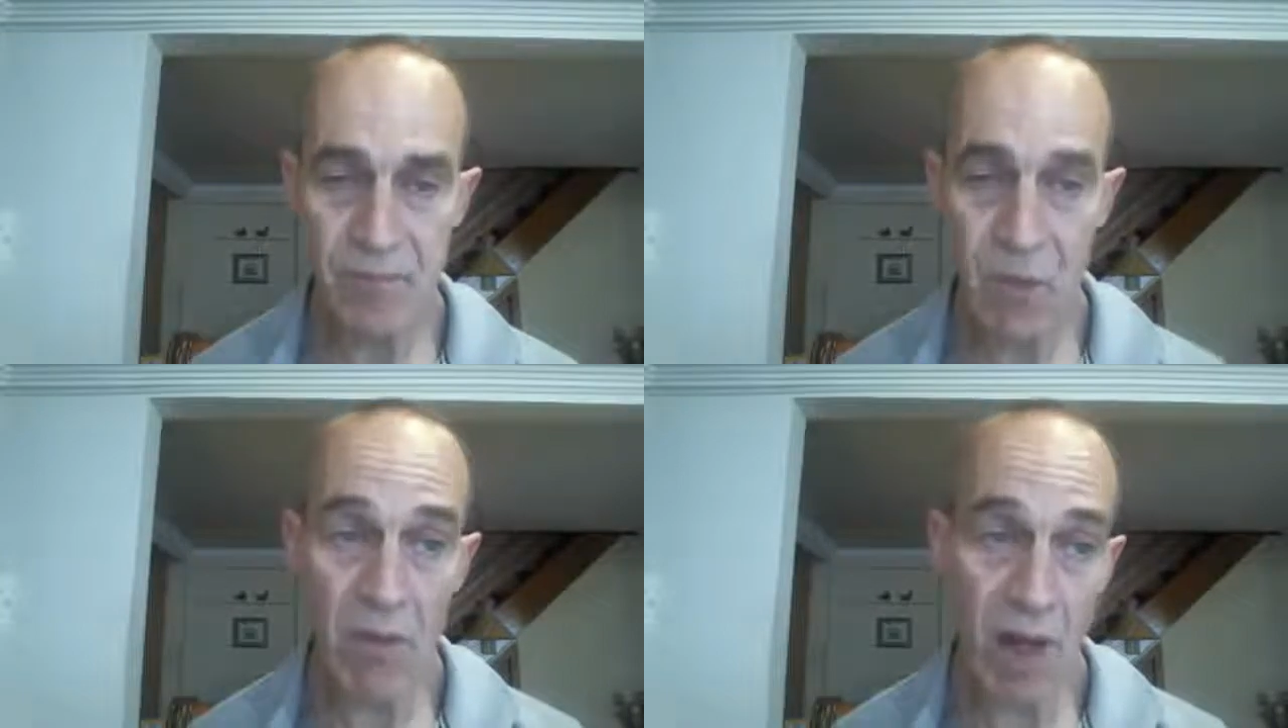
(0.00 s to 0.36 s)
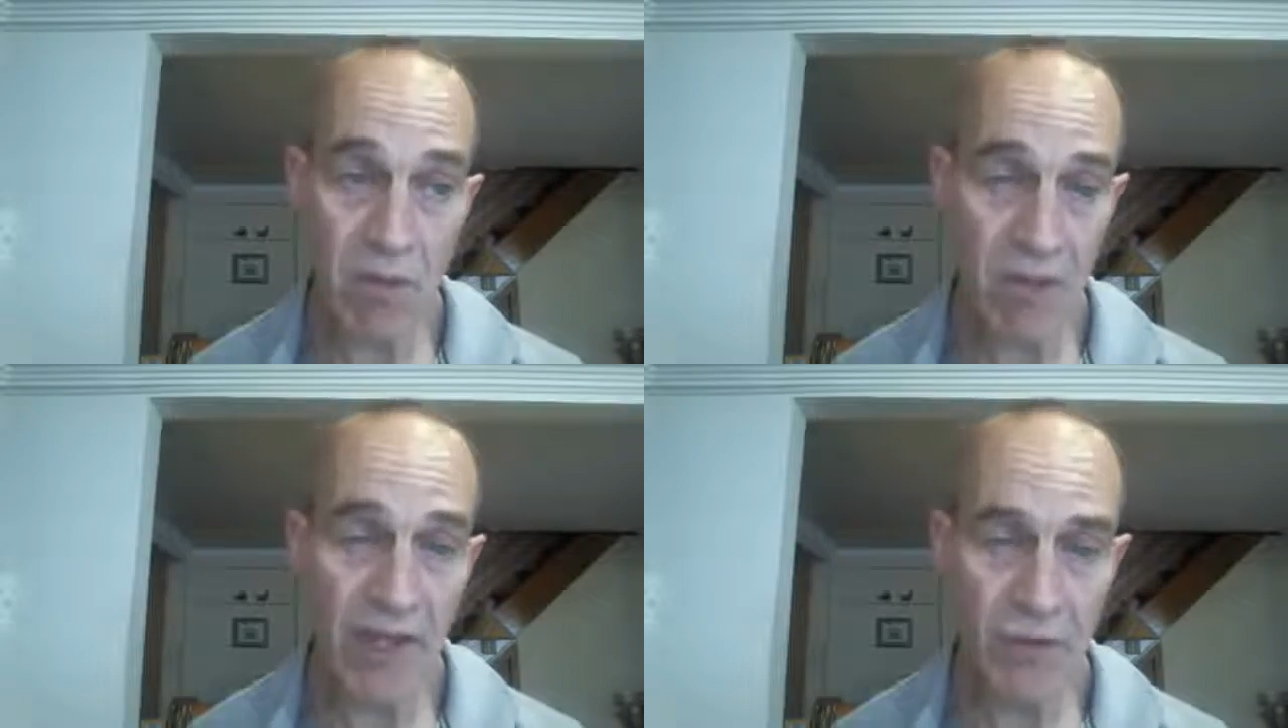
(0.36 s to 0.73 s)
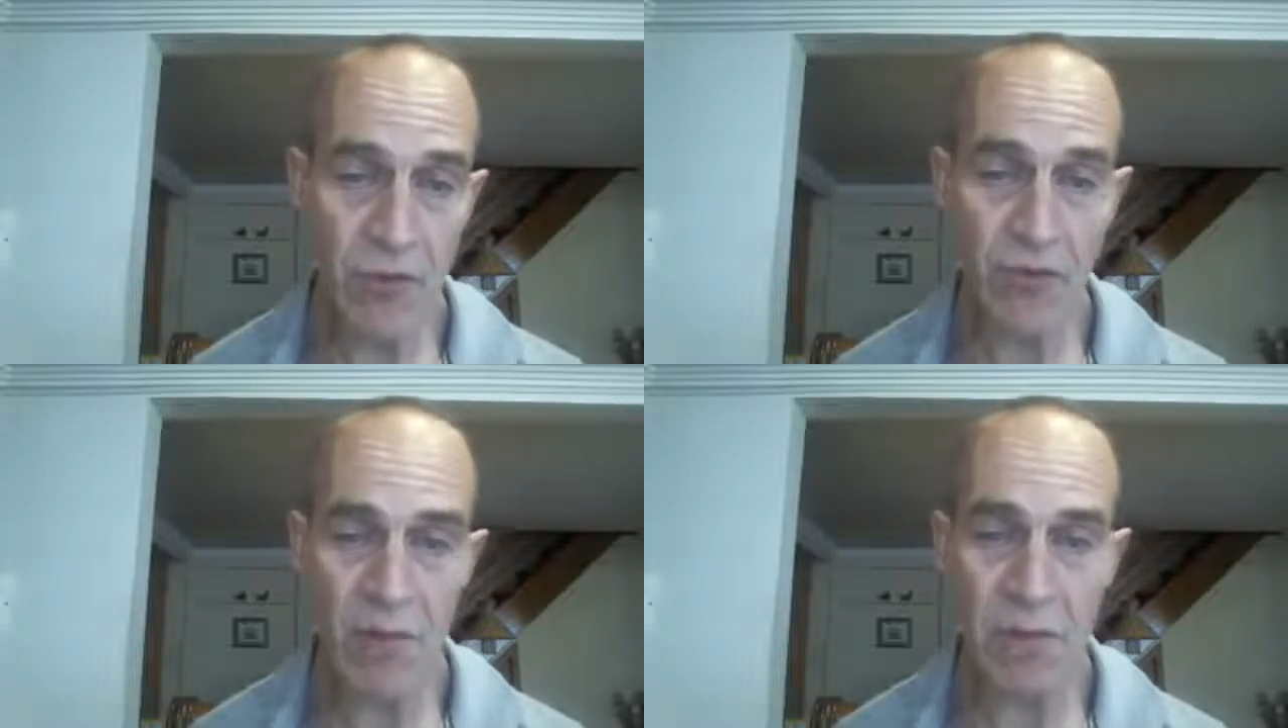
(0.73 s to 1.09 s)
There are a lot of
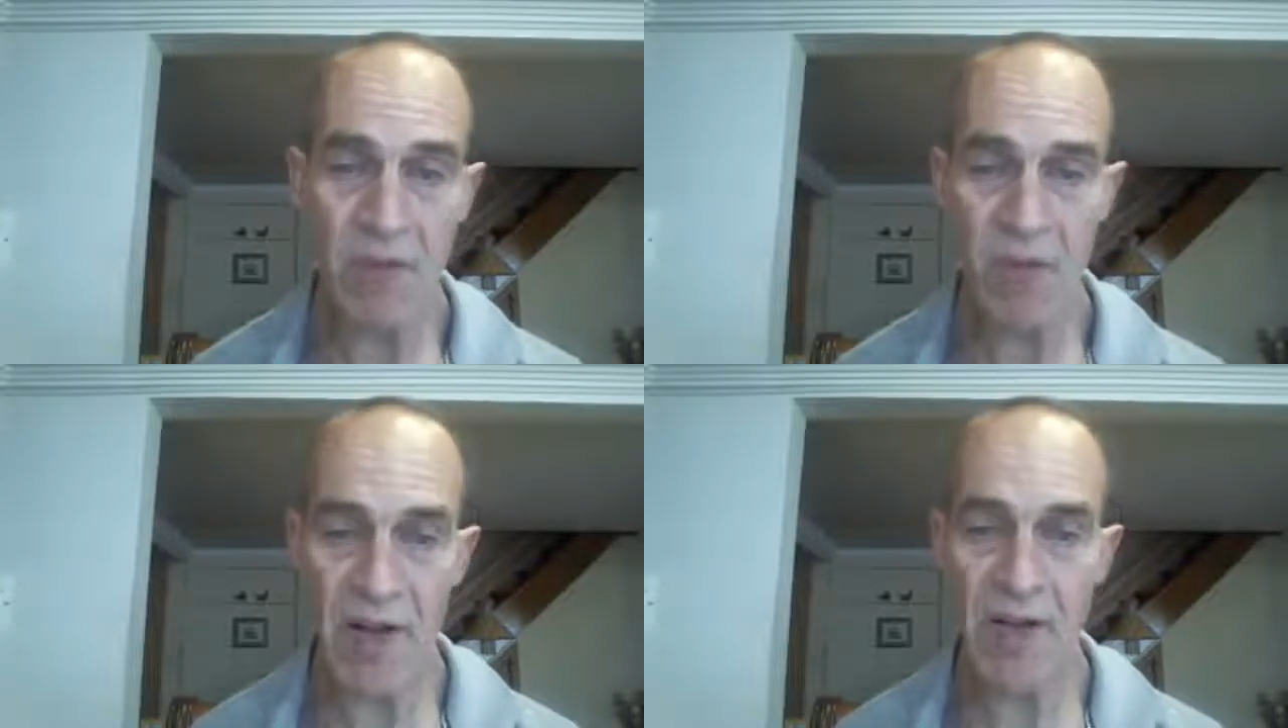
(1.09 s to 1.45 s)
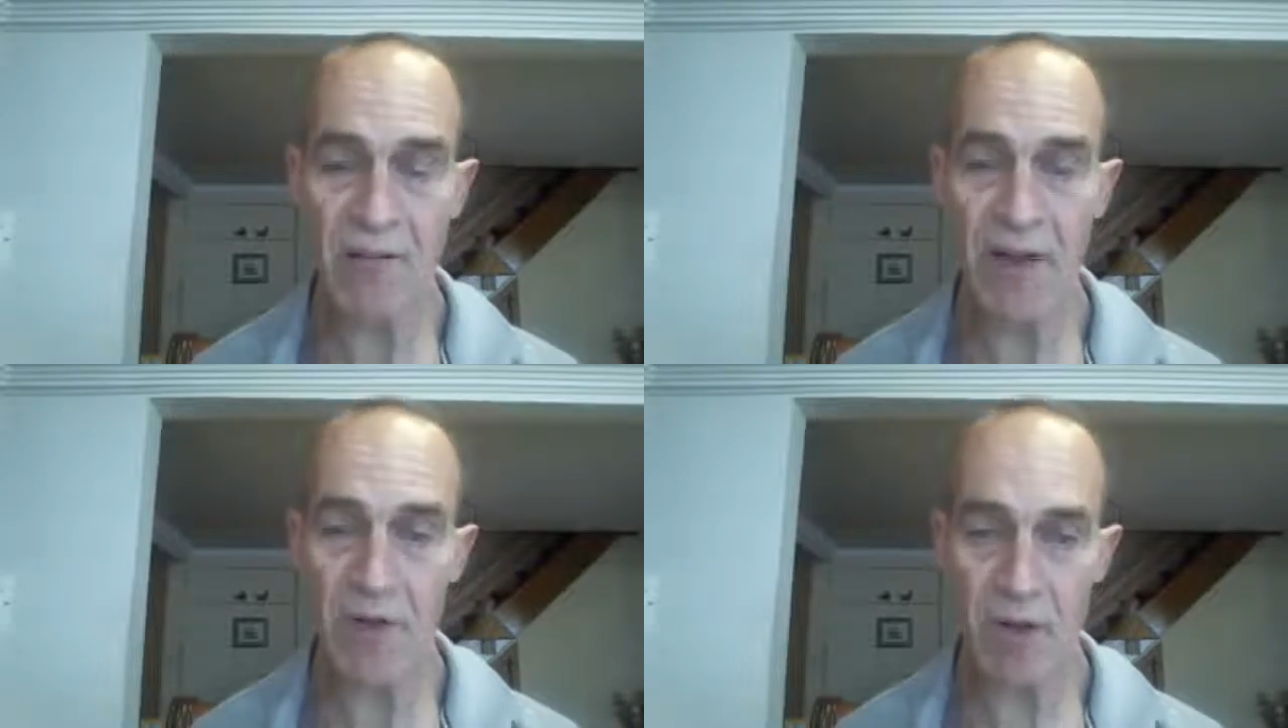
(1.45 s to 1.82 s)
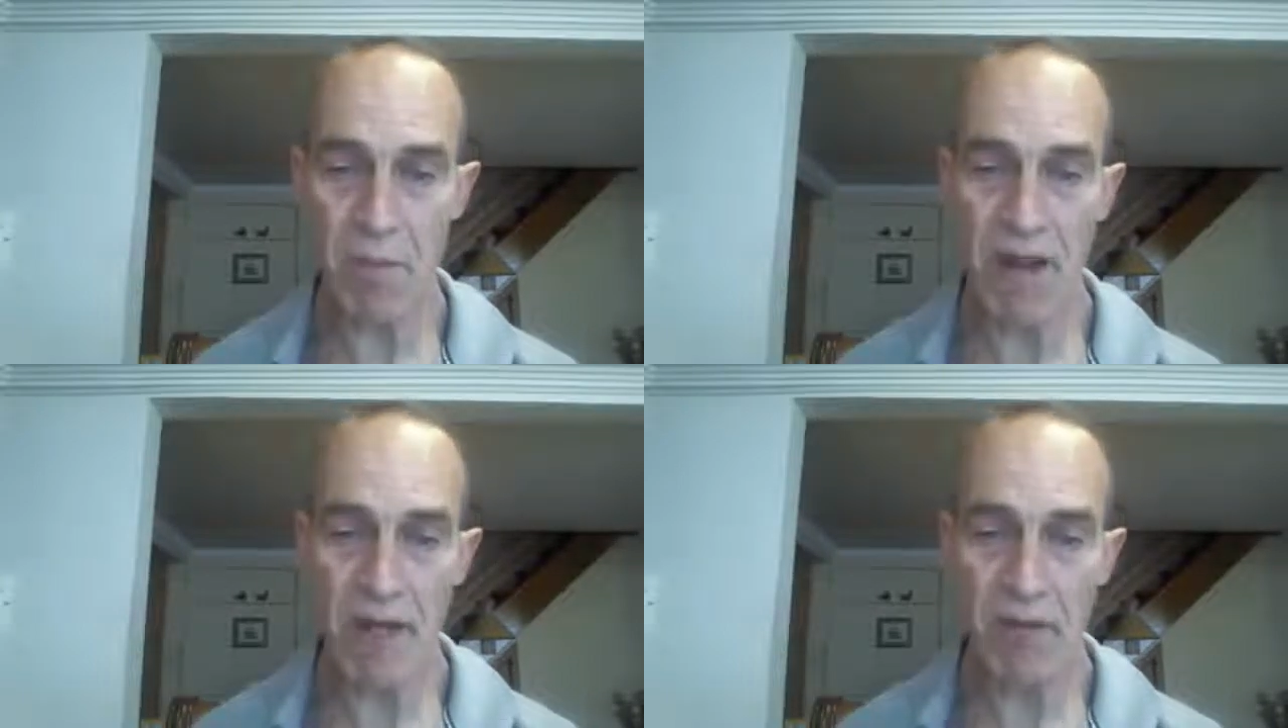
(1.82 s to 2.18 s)
things you could be afraid of that
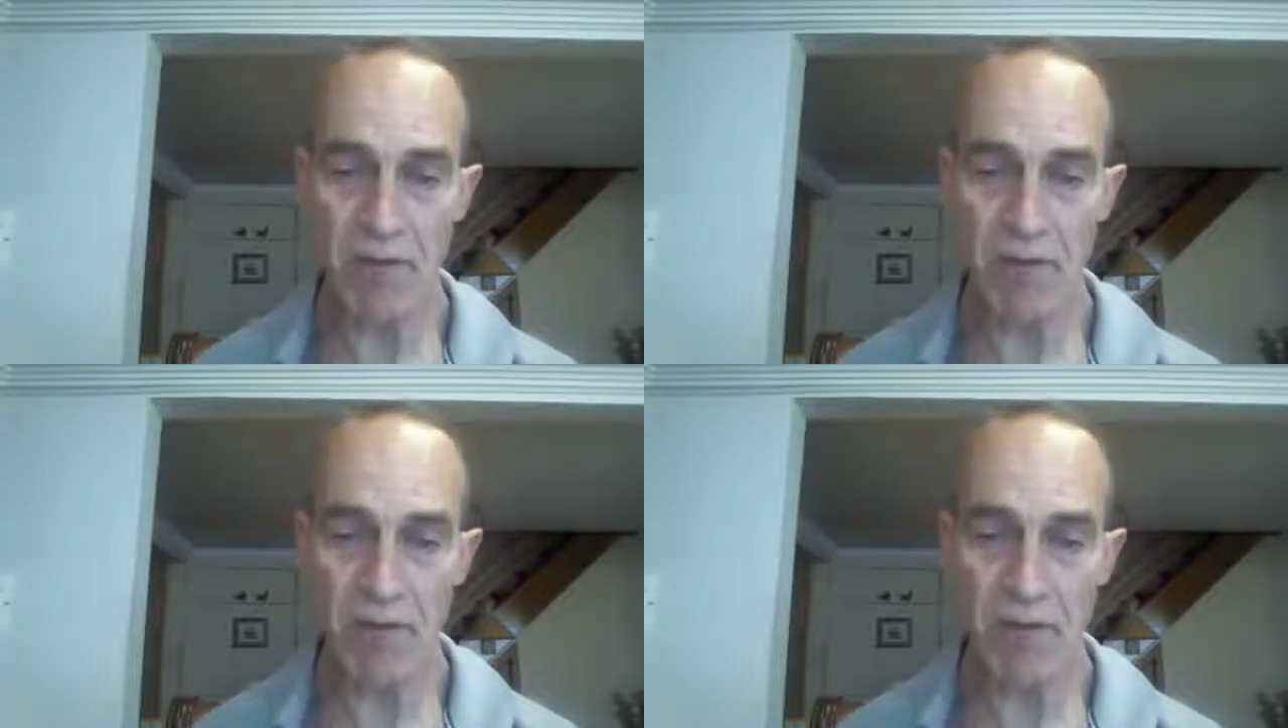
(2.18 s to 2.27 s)
could make